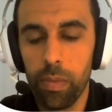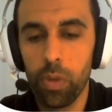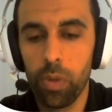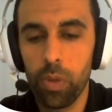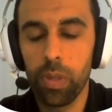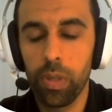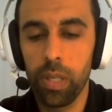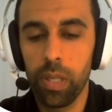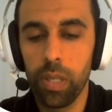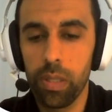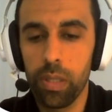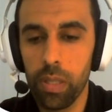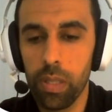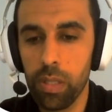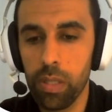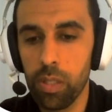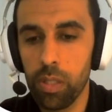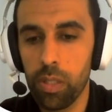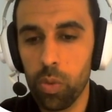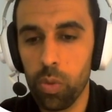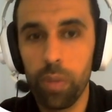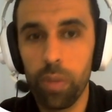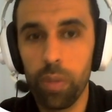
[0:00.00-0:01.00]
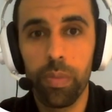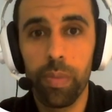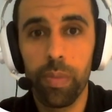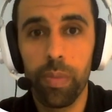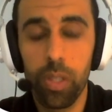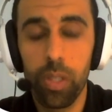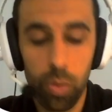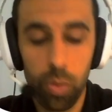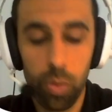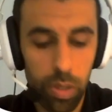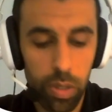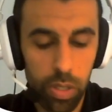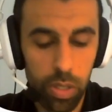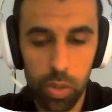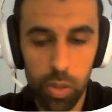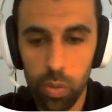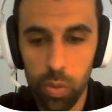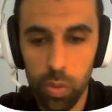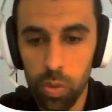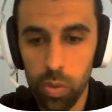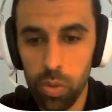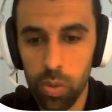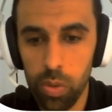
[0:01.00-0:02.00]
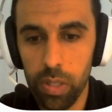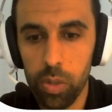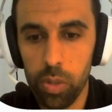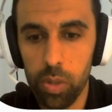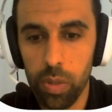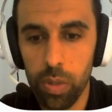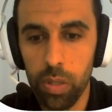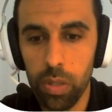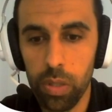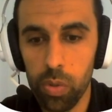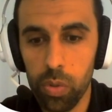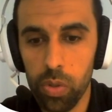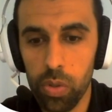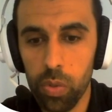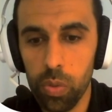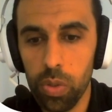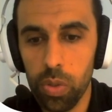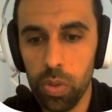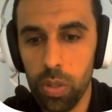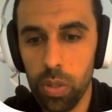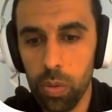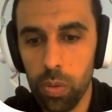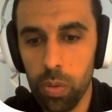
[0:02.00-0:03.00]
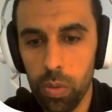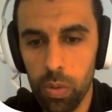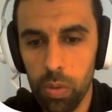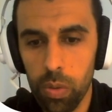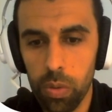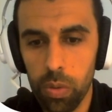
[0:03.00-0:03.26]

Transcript: Okay, it says the script must run as root. So let's try to sudo.